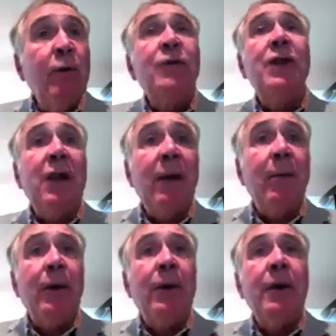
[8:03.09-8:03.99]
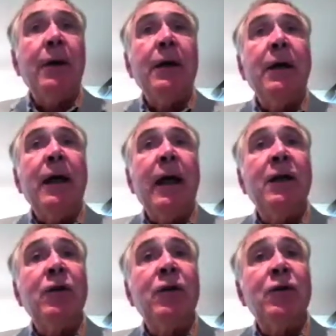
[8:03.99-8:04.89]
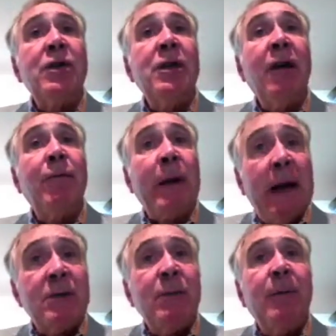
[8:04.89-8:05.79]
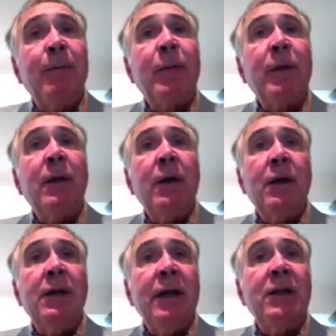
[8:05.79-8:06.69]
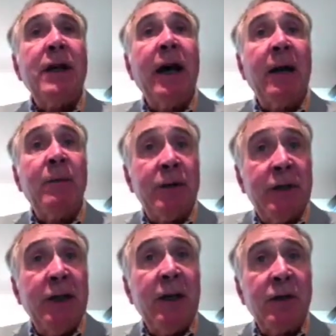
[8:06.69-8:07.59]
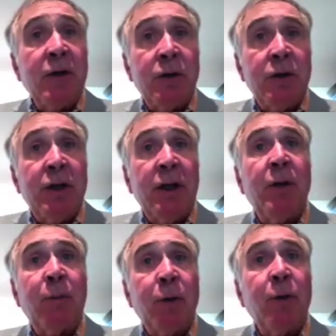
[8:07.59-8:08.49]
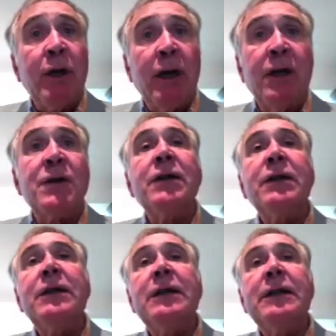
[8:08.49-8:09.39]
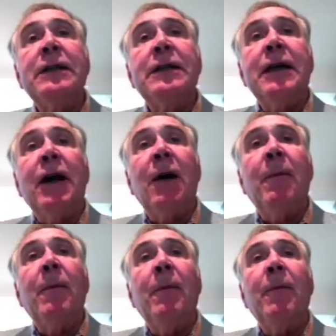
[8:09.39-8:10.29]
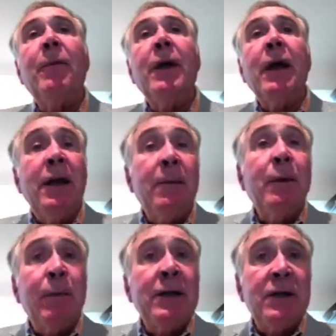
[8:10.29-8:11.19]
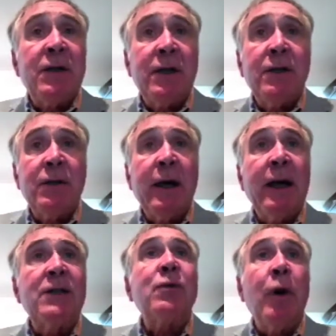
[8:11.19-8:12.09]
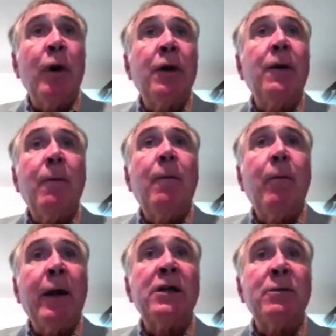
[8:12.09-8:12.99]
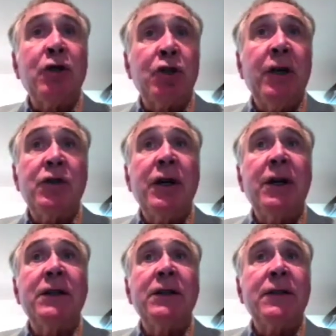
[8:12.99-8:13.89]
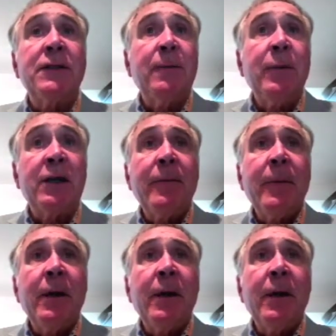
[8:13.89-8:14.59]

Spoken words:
It removes the inhibitor, and interesting enough, plasma contains Adams TS13, the protease, and it replaces it. So that's what plasma exchange does.